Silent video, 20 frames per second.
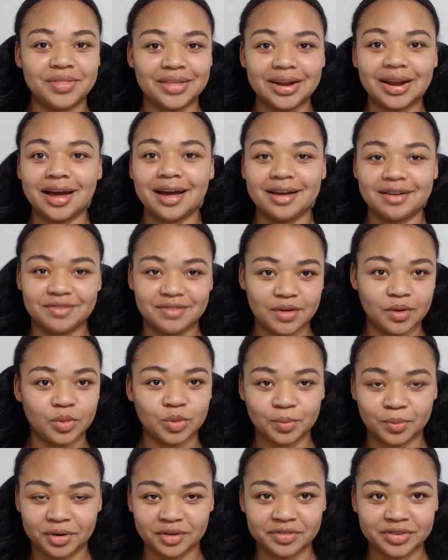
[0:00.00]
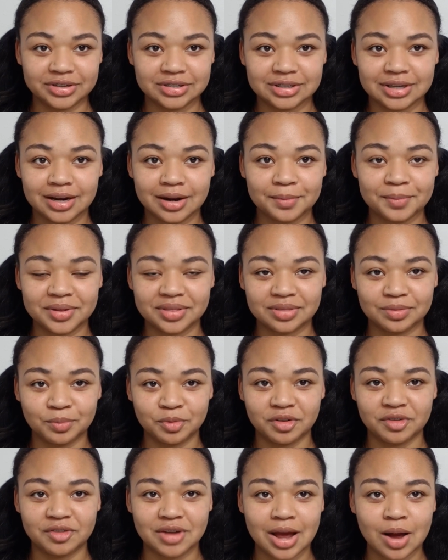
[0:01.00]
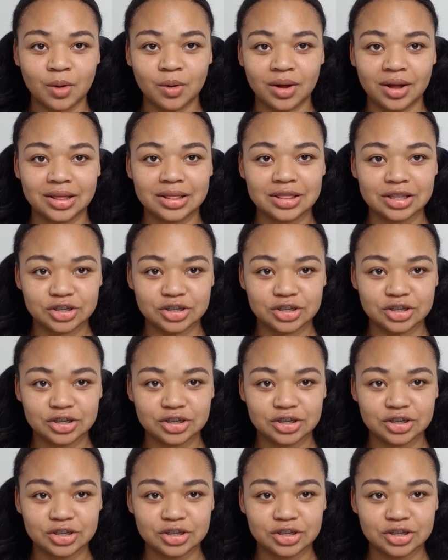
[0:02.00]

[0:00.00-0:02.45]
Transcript: then I have found the perfect setup and from now on,